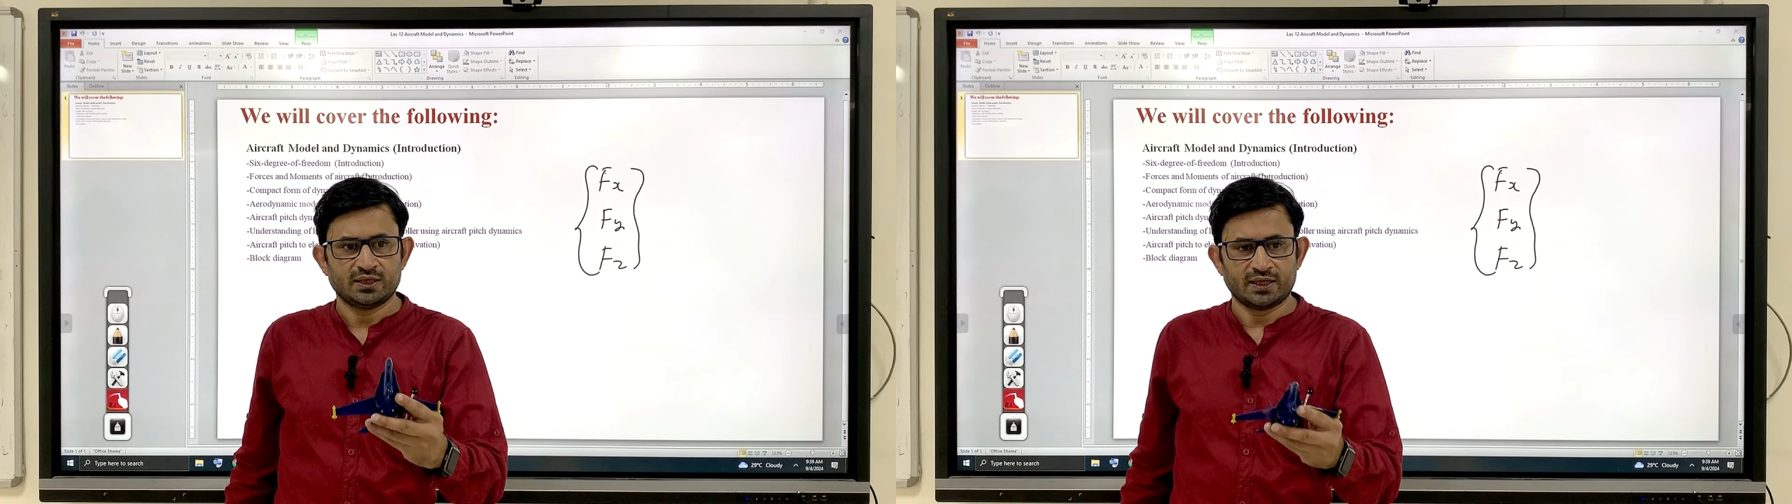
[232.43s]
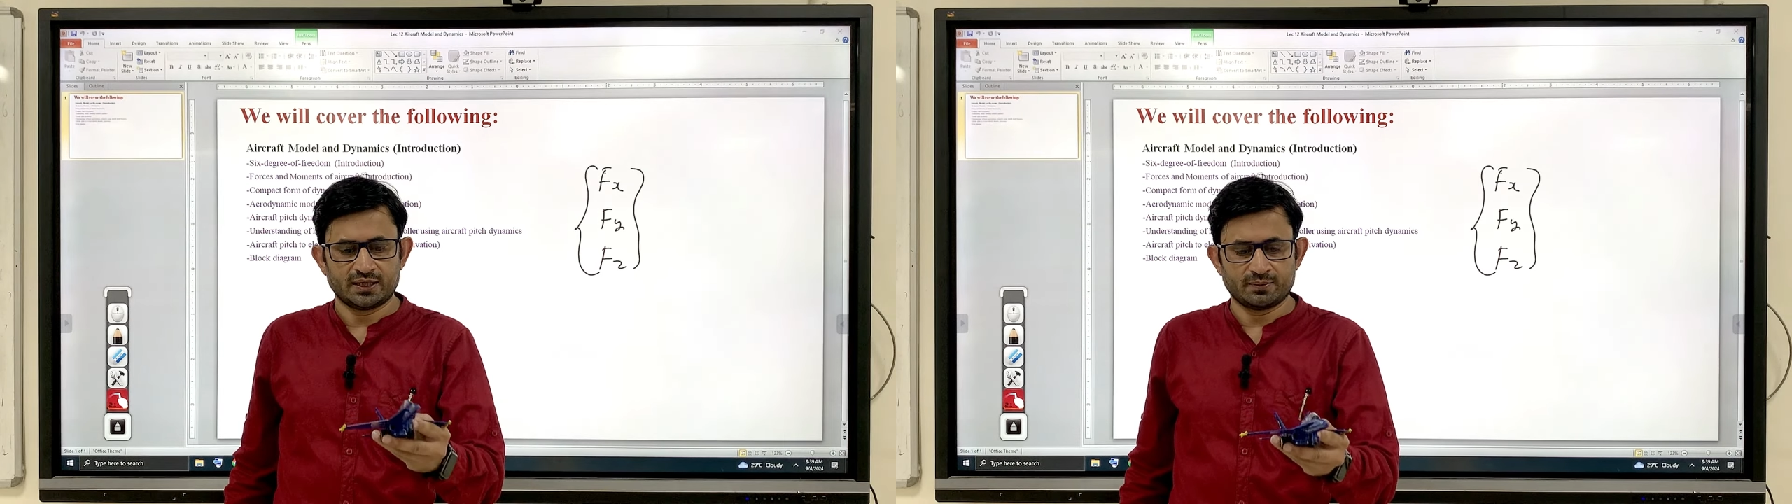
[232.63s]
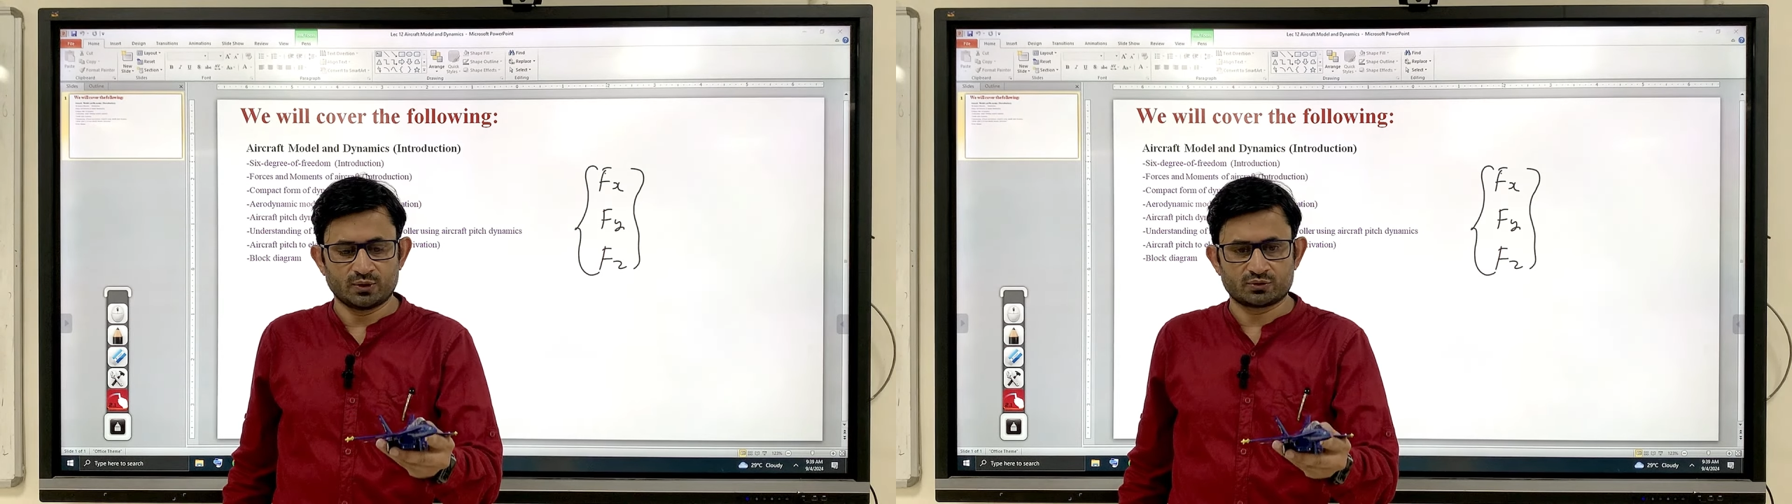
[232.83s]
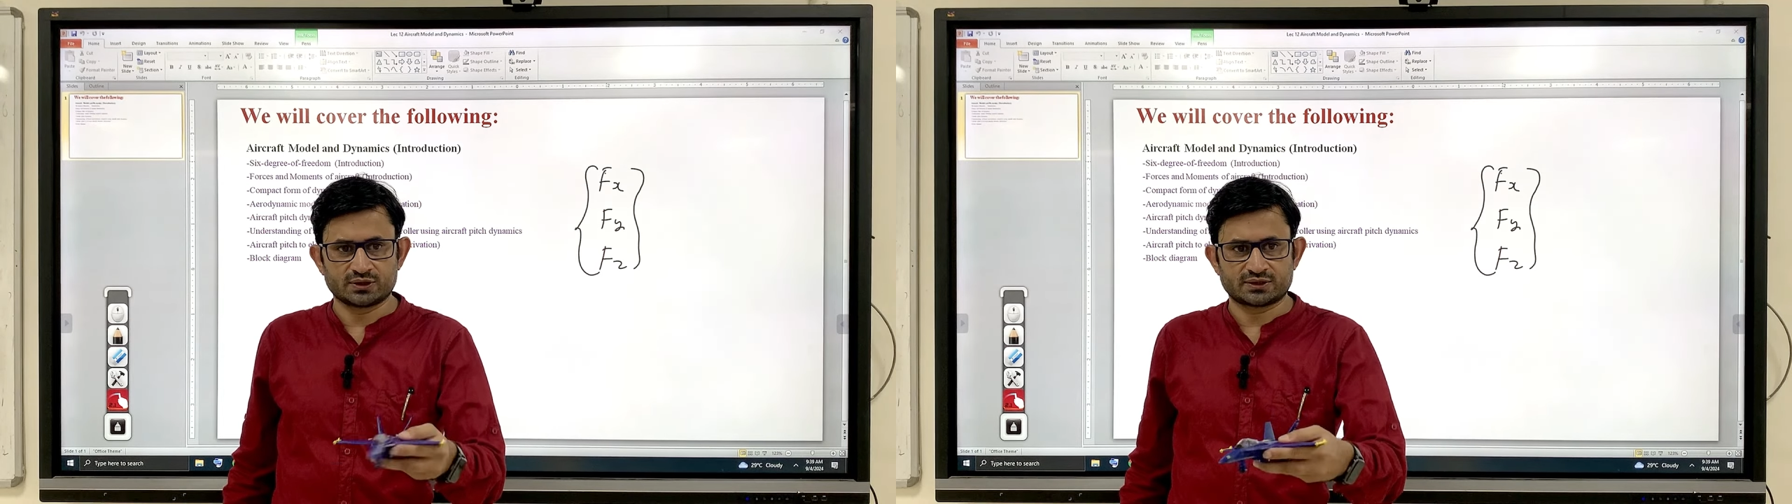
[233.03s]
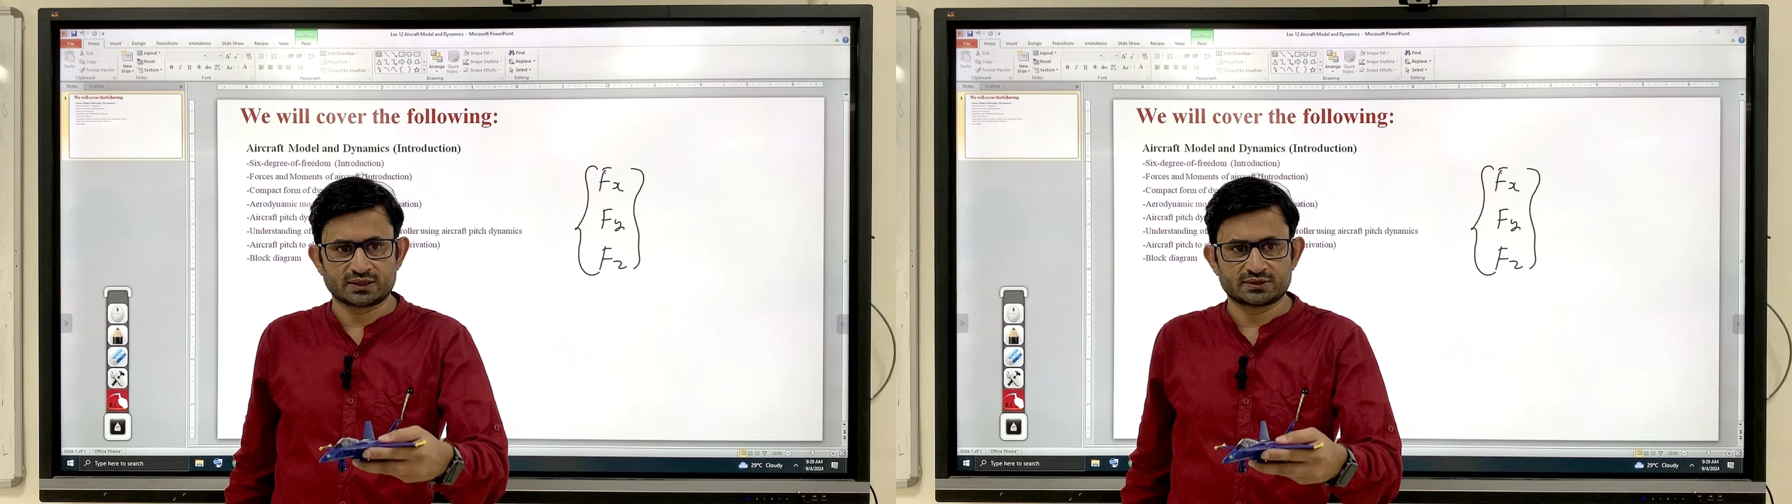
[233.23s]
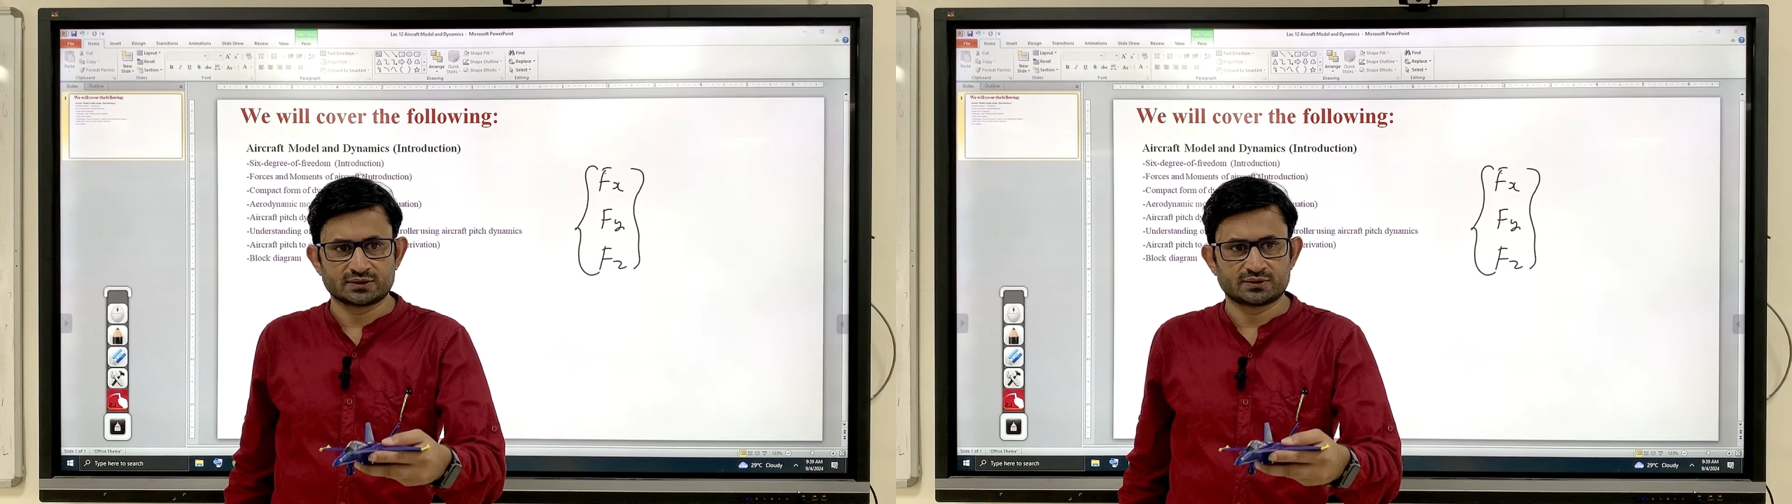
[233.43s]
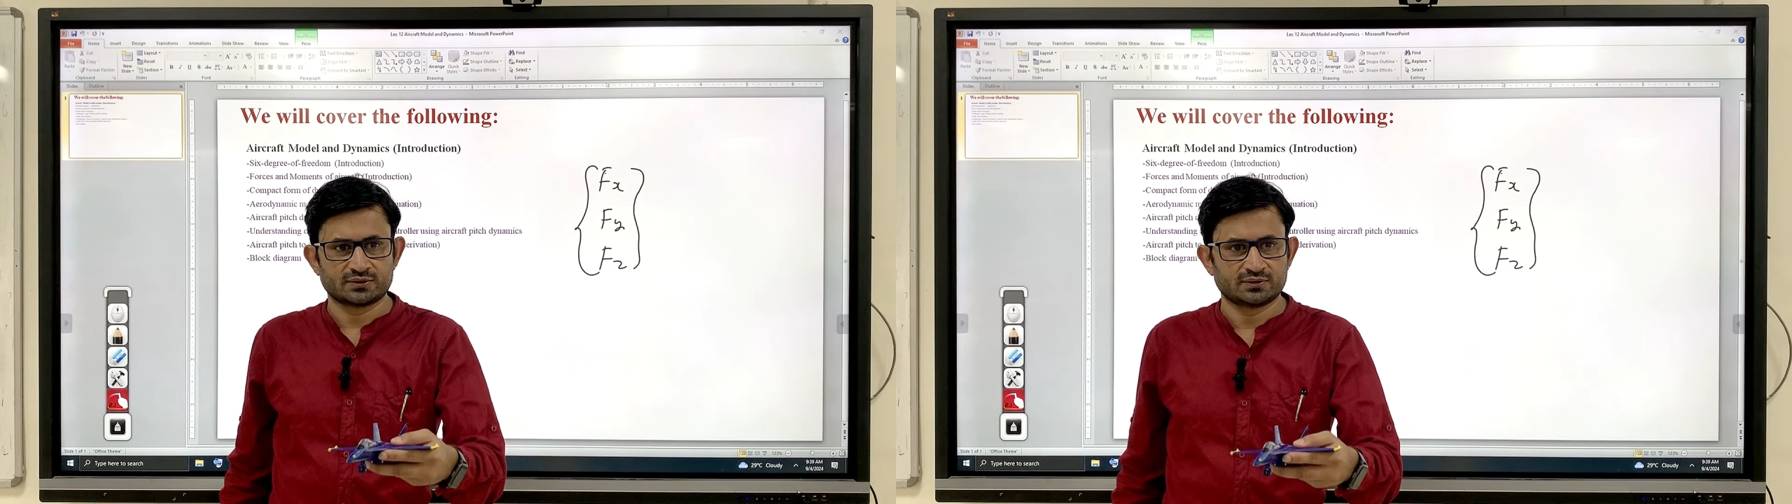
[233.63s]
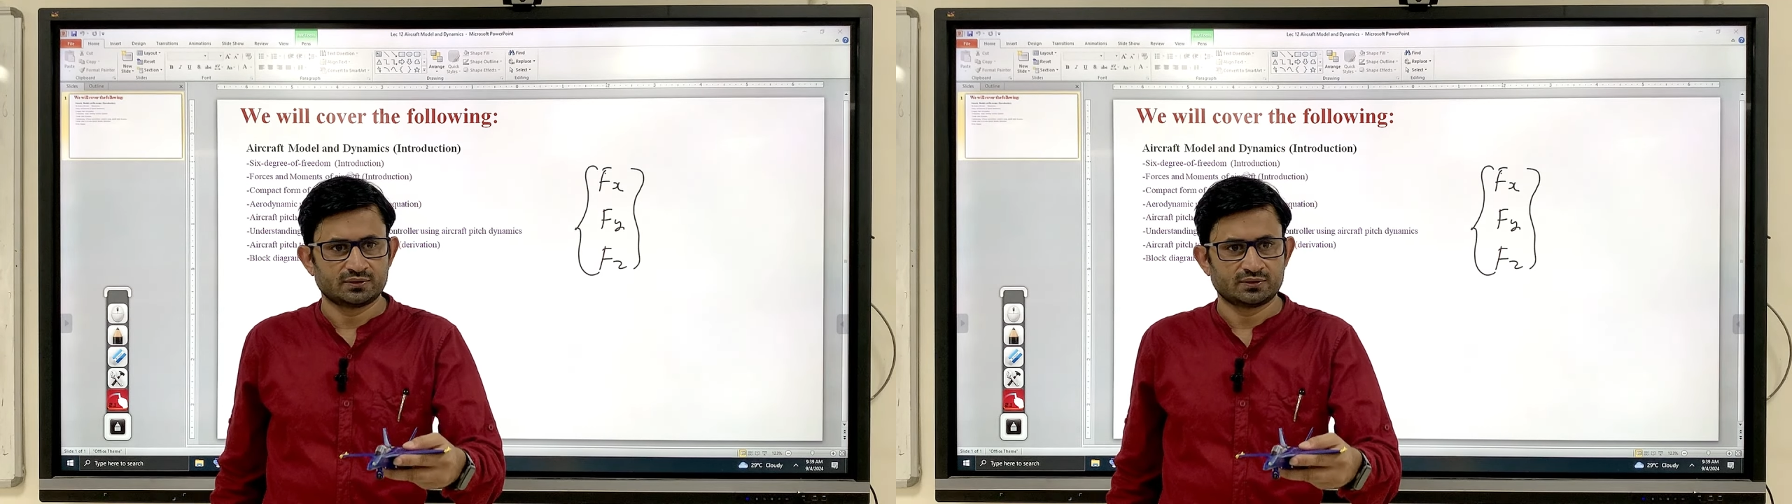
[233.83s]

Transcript: and about this axis.